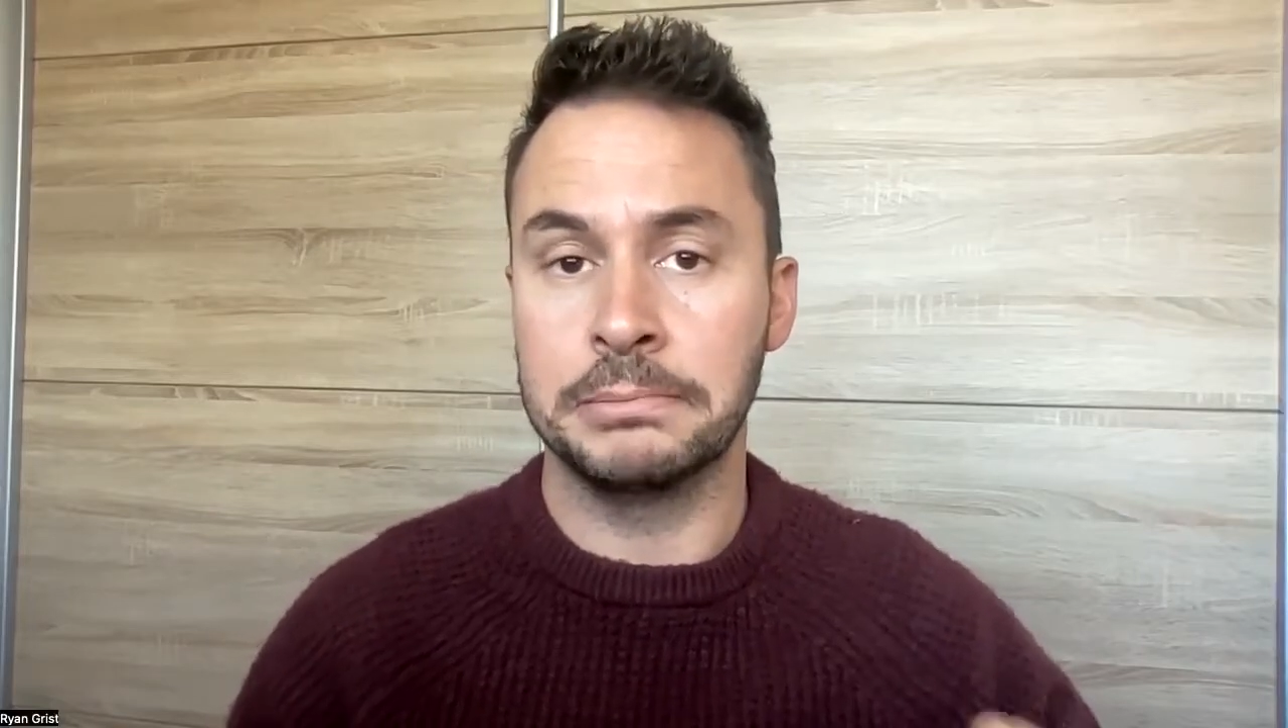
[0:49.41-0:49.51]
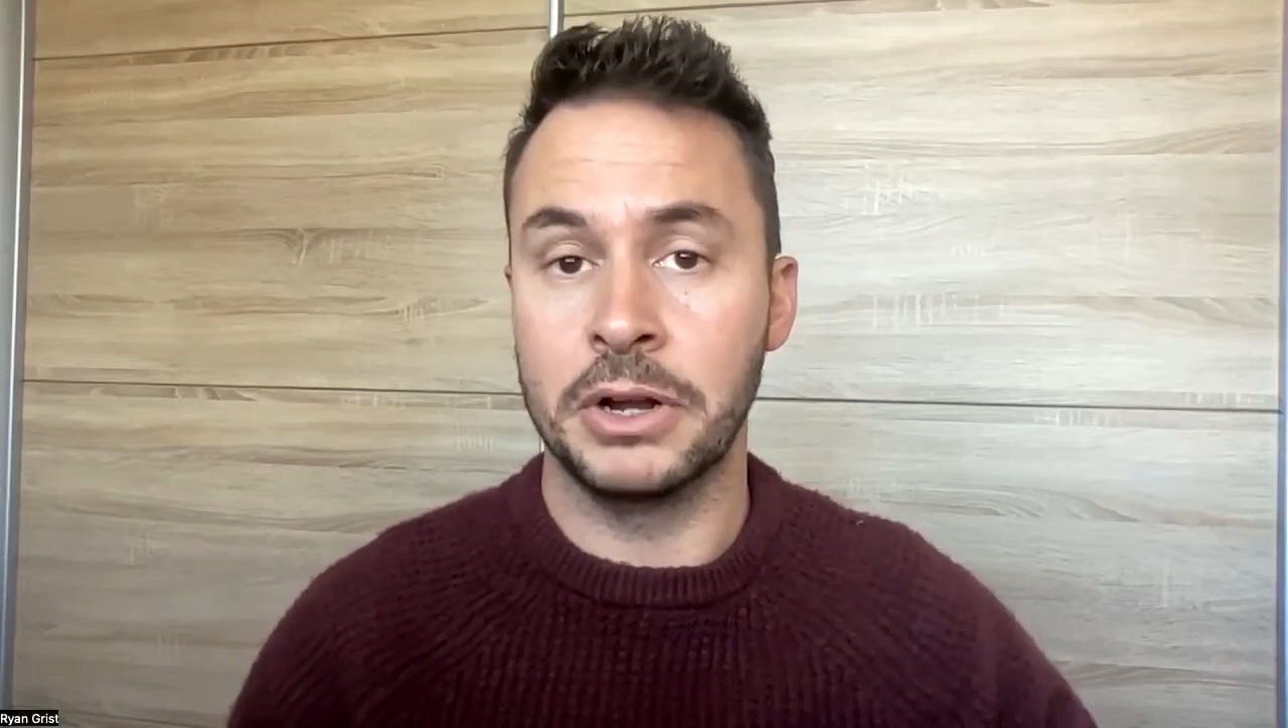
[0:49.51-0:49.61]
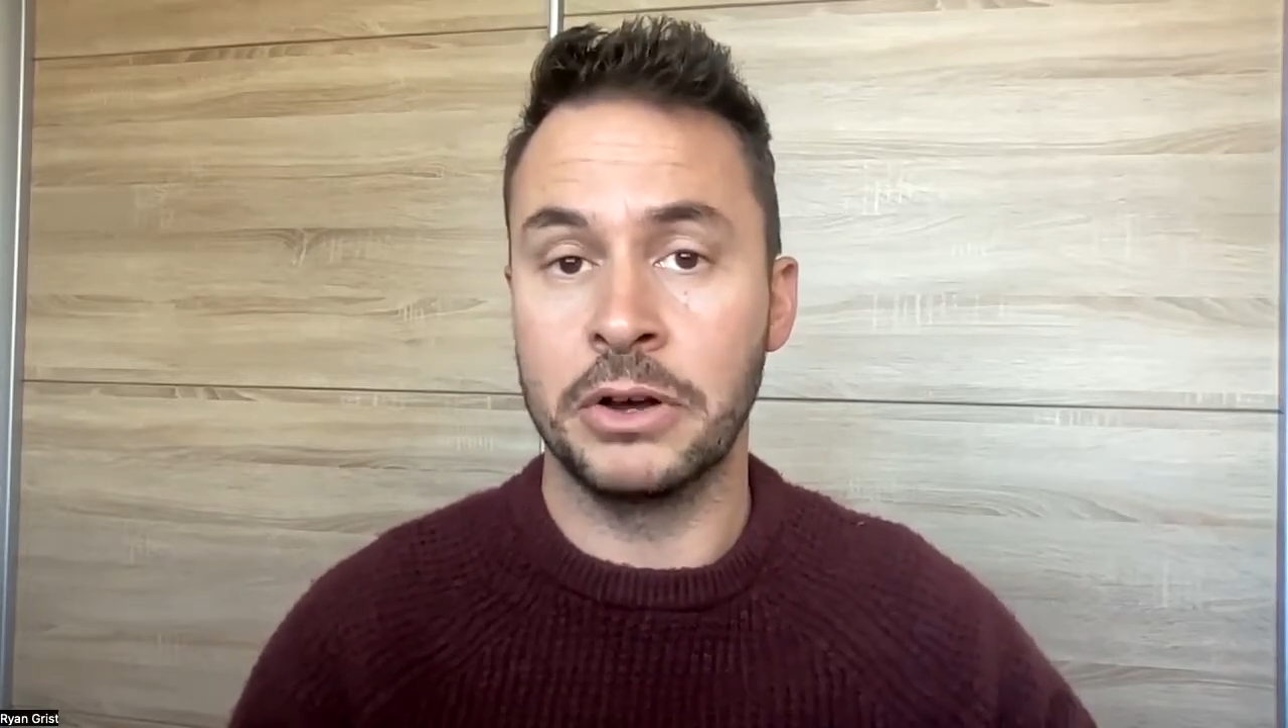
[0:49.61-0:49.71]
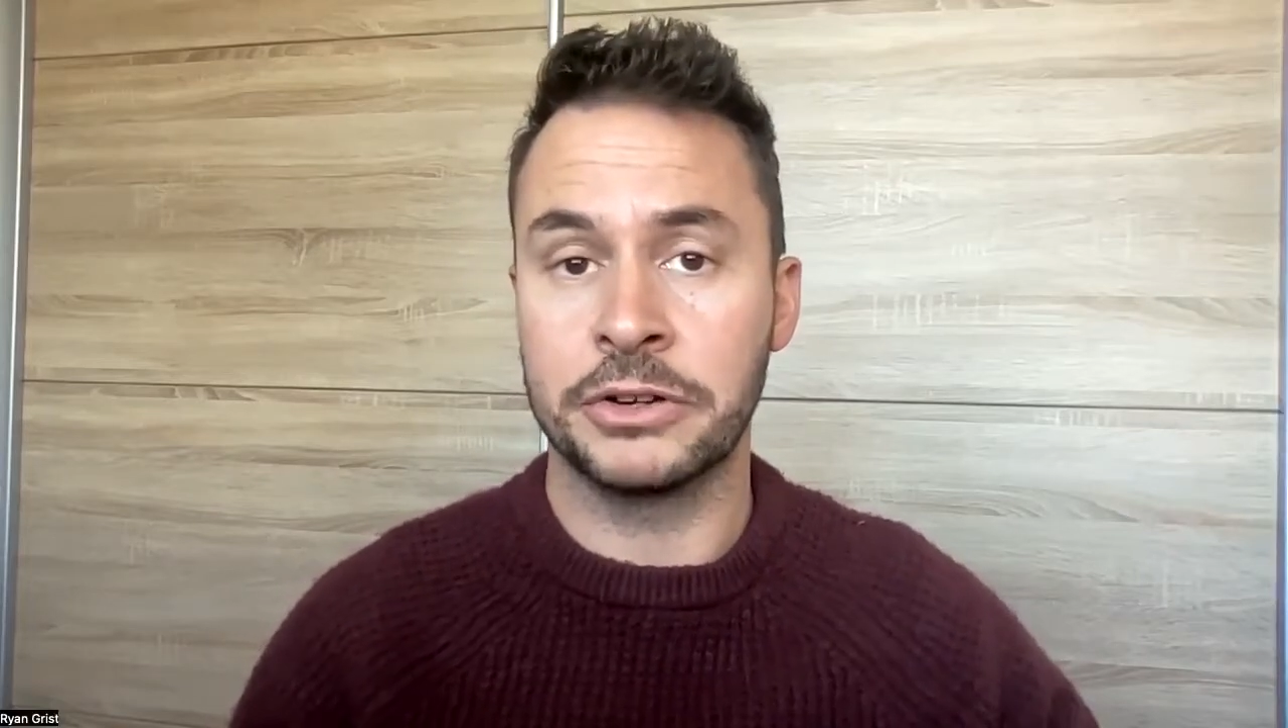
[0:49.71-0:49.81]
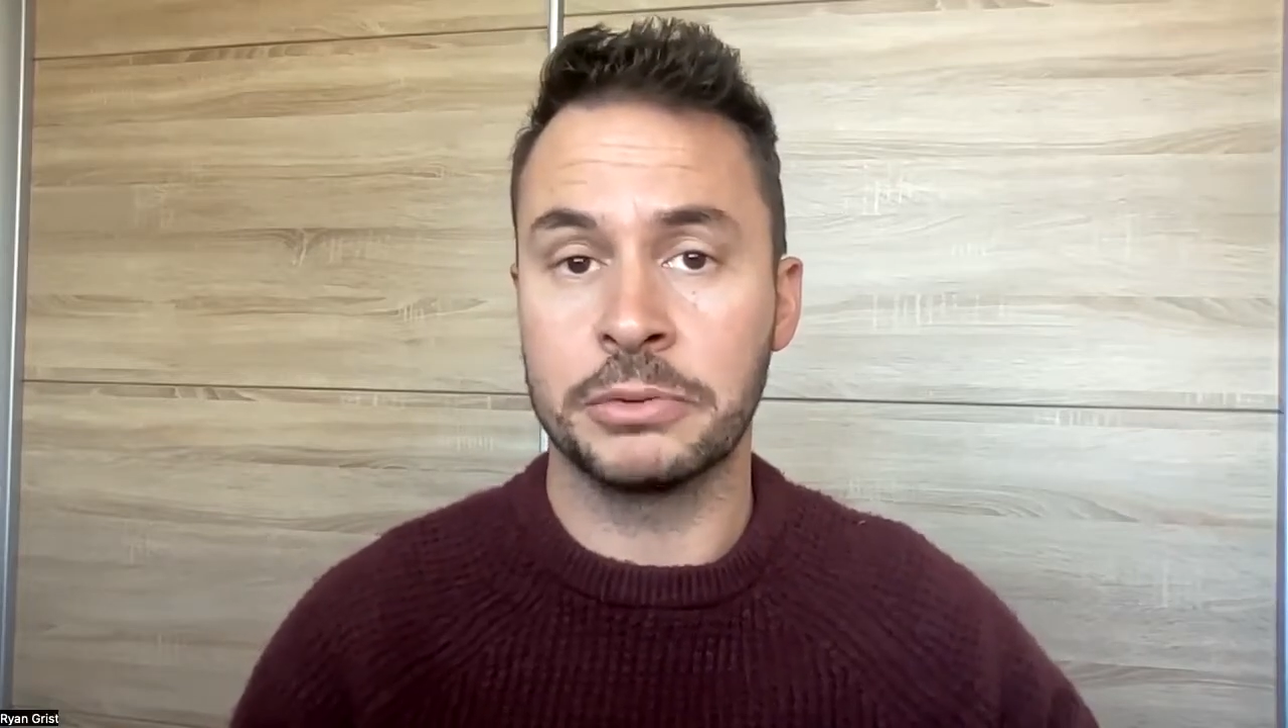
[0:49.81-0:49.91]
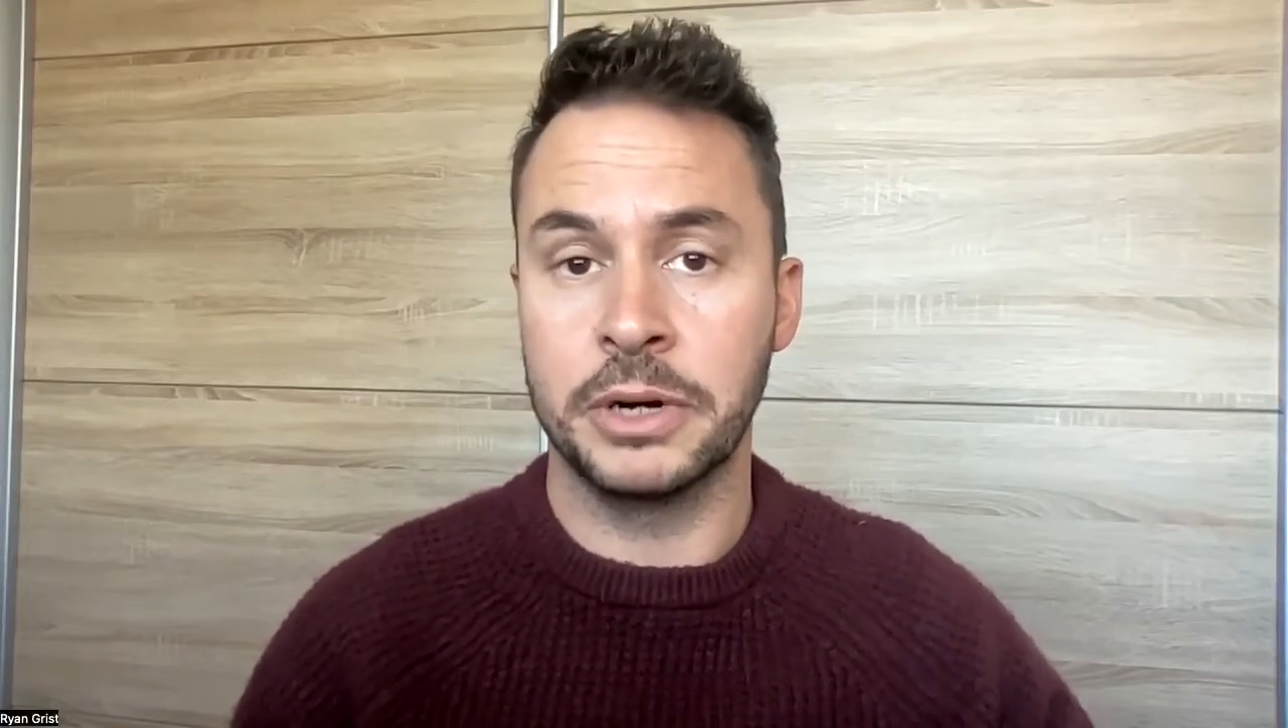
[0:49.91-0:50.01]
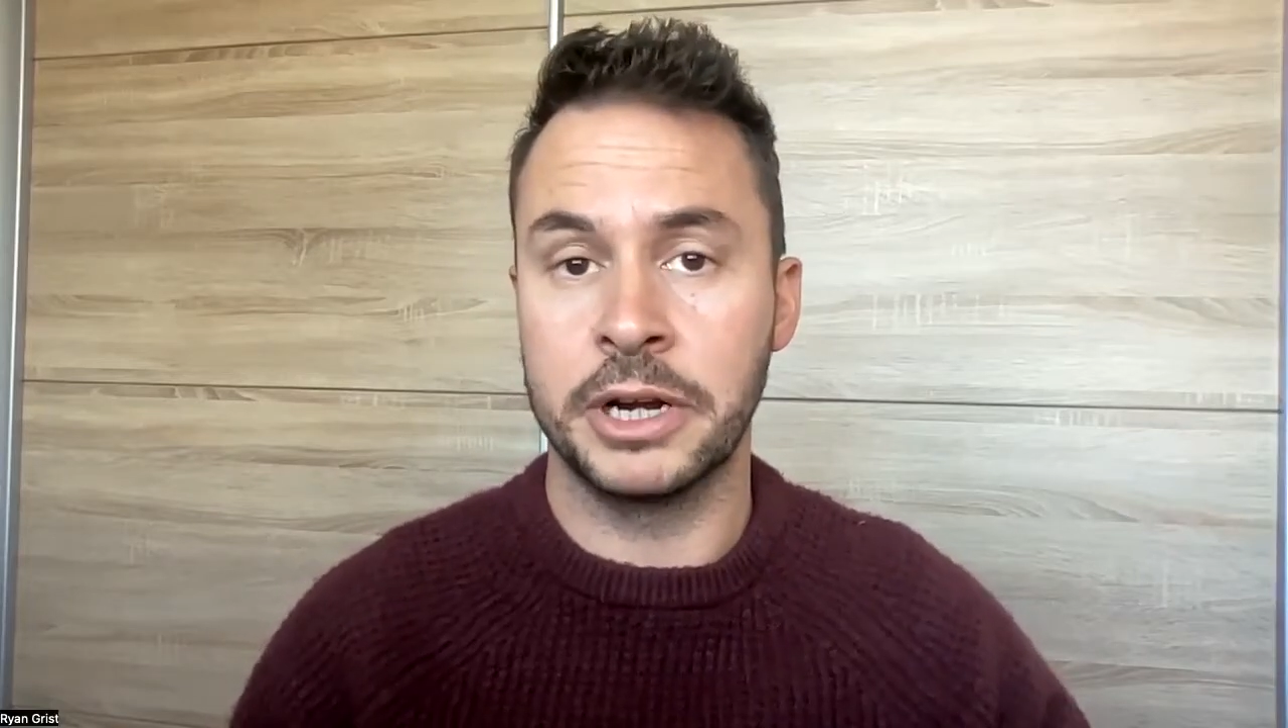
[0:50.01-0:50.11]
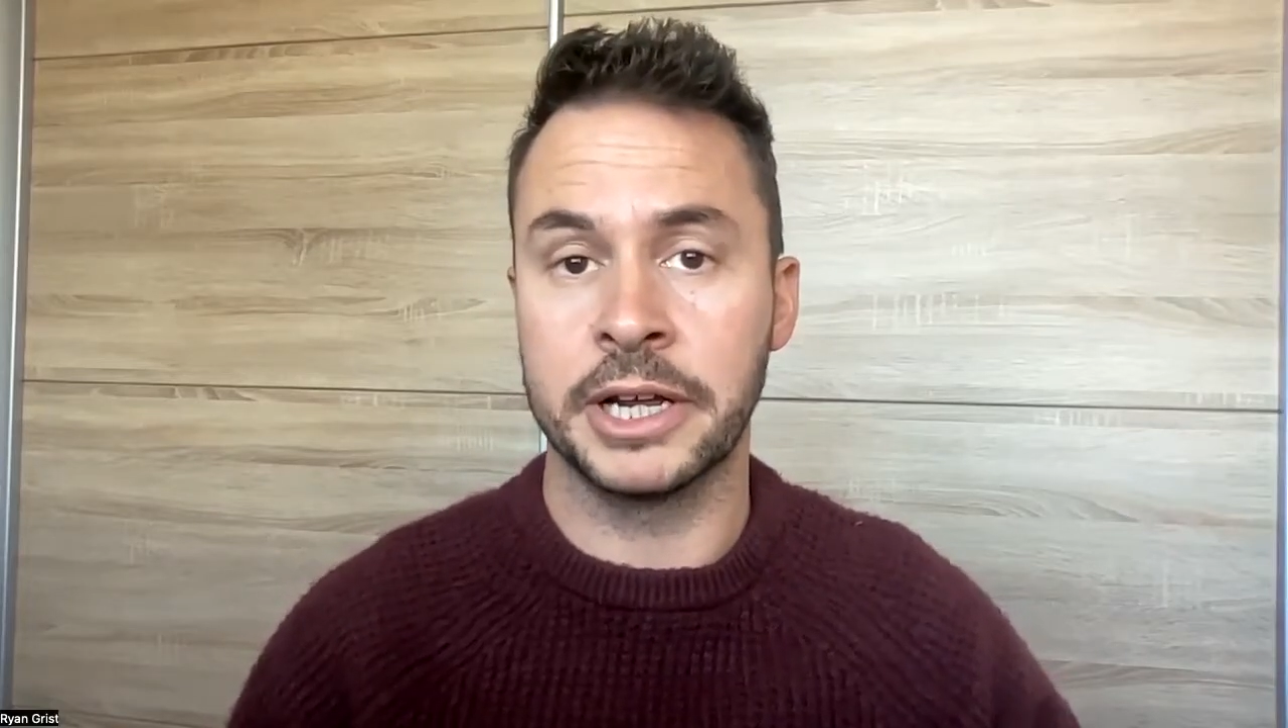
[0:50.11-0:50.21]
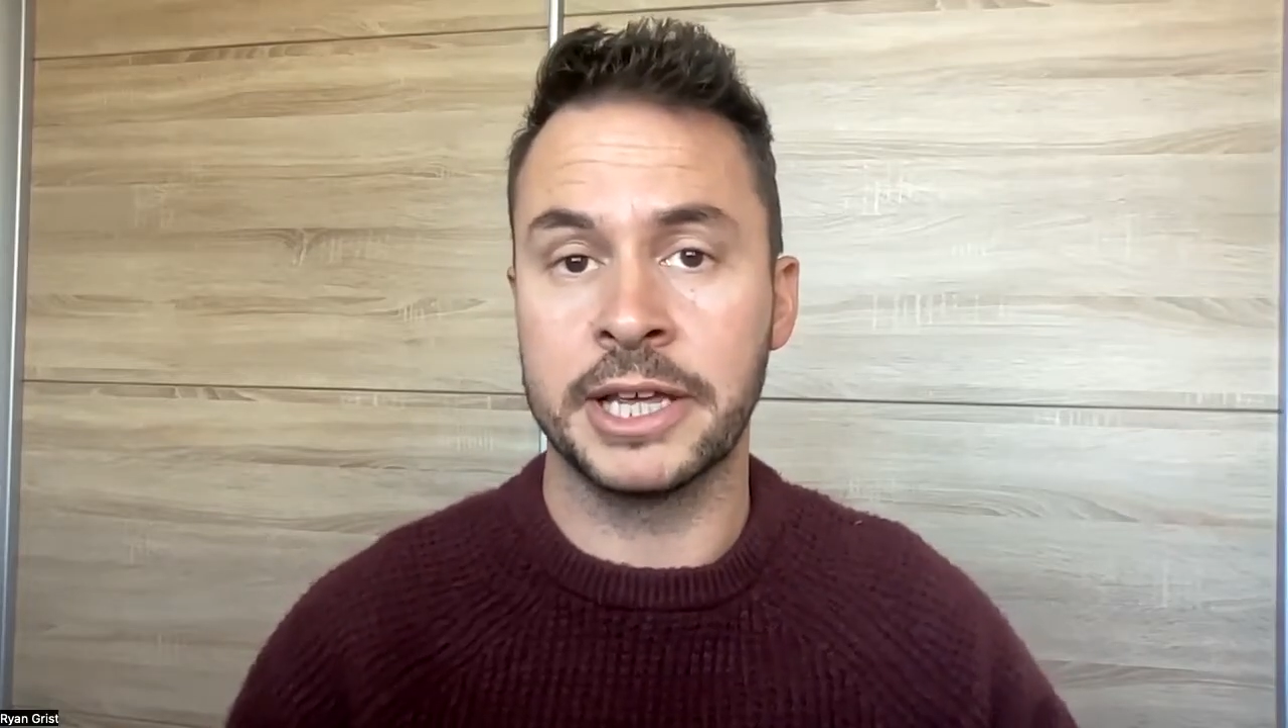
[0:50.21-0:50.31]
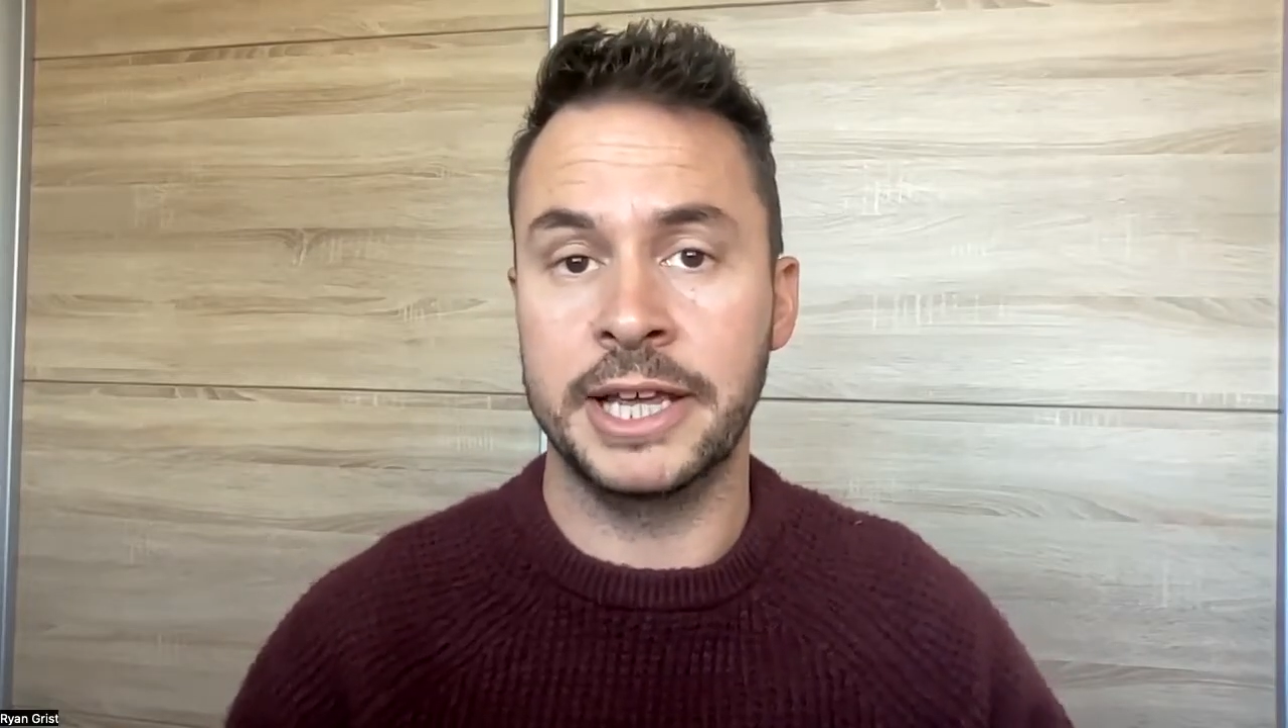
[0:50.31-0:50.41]
blocks
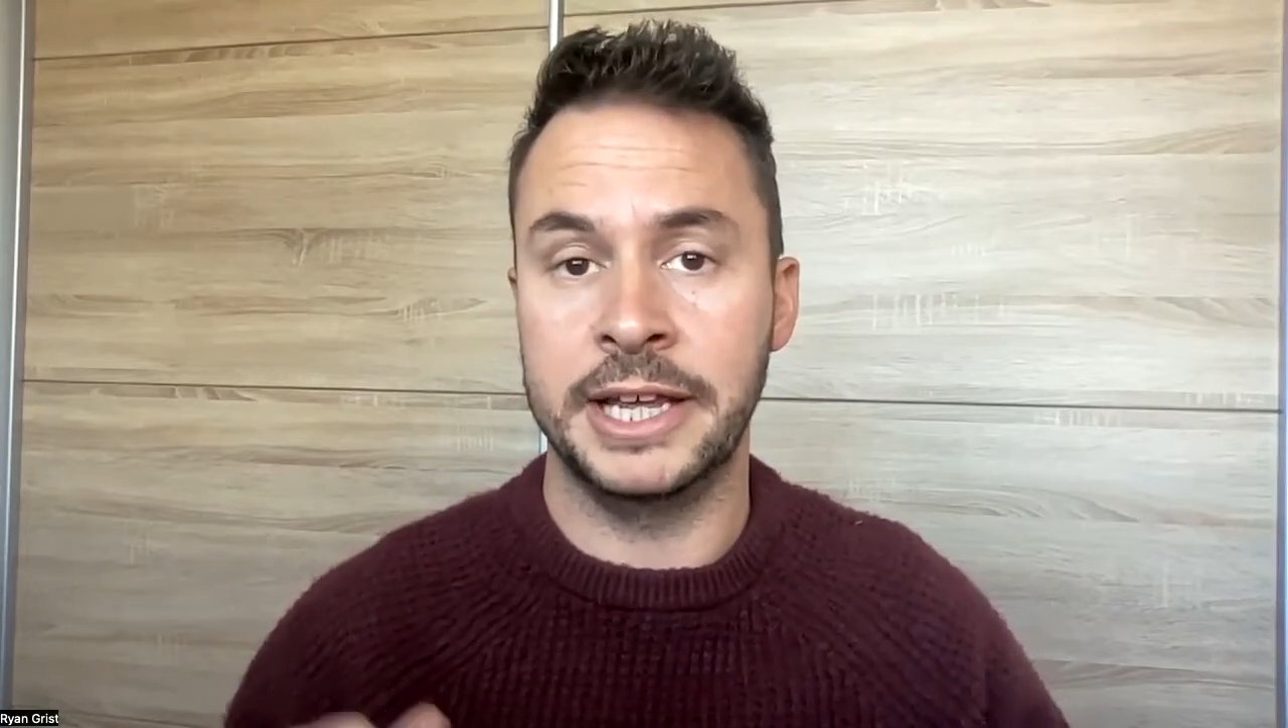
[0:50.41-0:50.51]
work